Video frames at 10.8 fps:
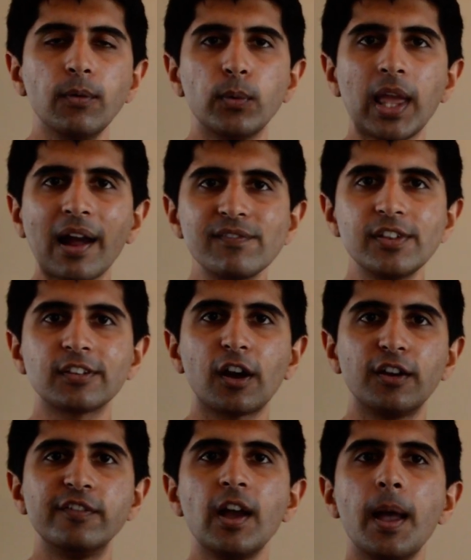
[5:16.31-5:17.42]
We have this
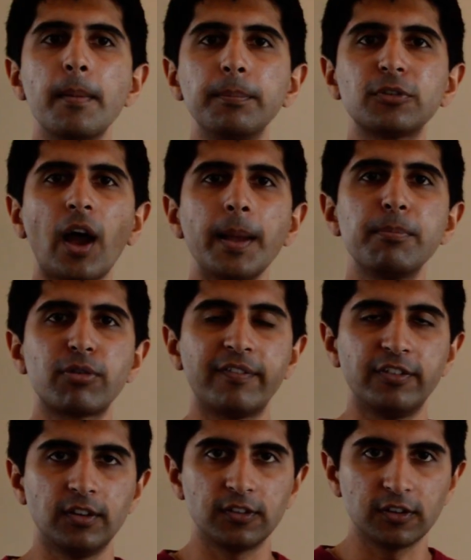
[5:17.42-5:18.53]
kind of time
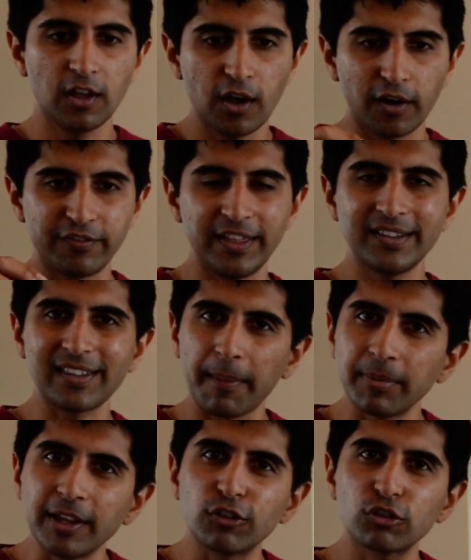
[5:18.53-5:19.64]
preference of things
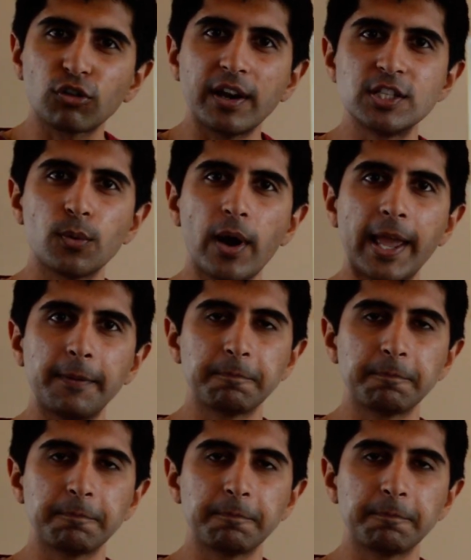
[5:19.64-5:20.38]
happening straight away.